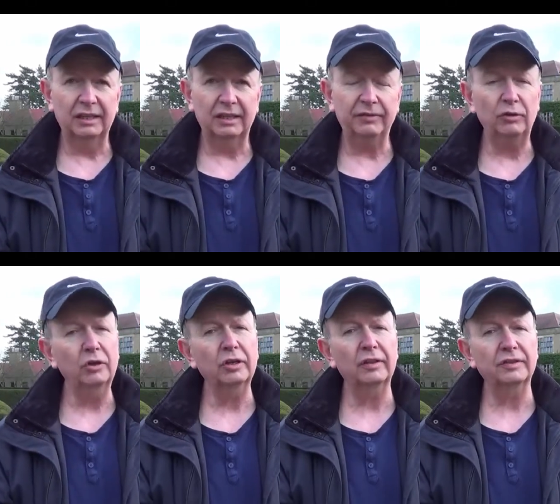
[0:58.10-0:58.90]
If you
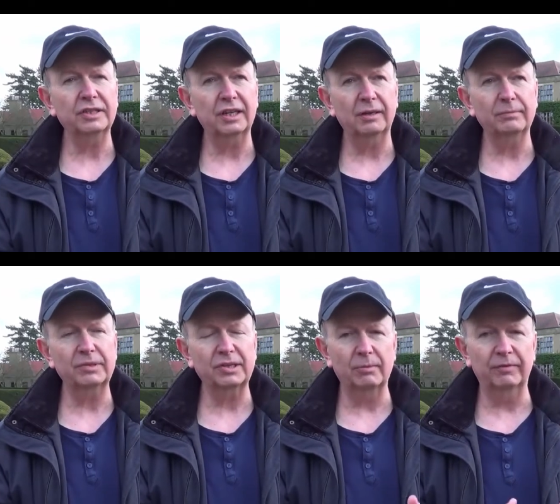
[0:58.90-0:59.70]
look at
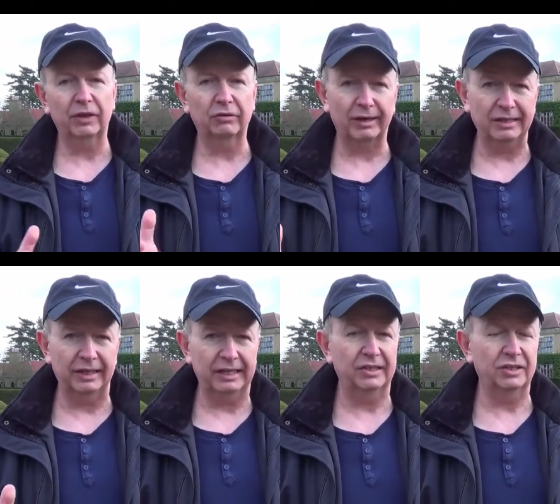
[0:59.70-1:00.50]
some of the great
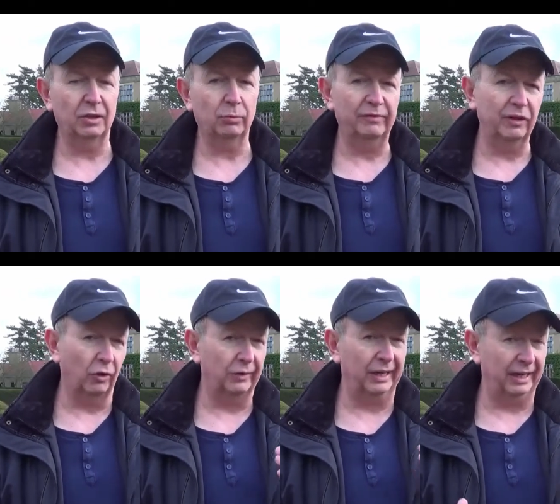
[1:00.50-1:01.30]
leaders that we've
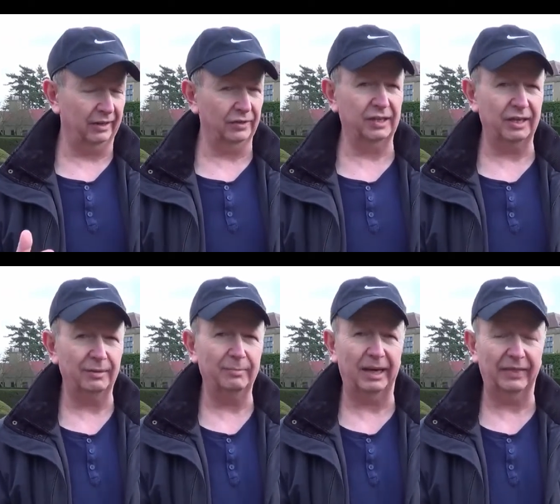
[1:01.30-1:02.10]
got in our
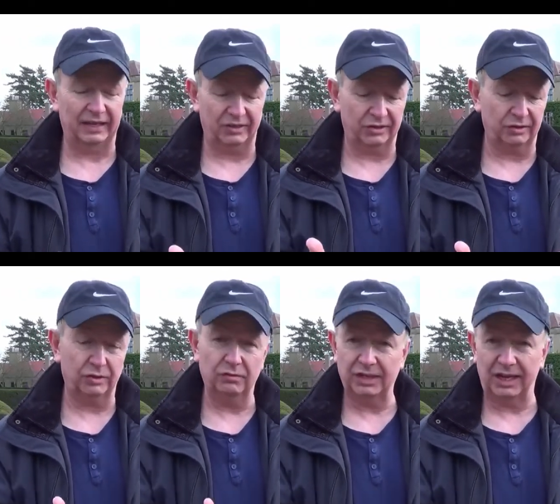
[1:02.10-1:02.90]
team, and that's
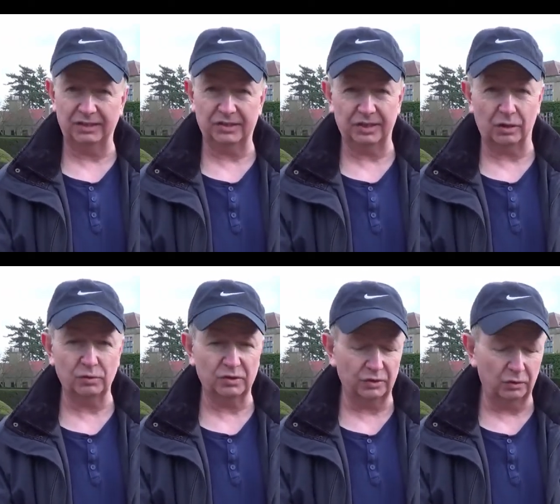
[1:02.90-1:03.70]
Suzanne
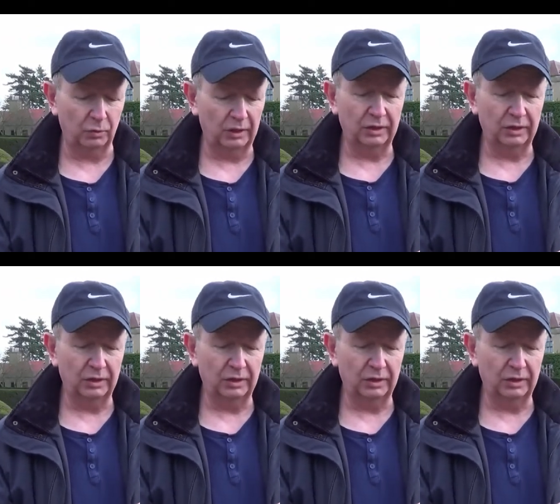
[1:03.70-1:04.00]
Snowsill,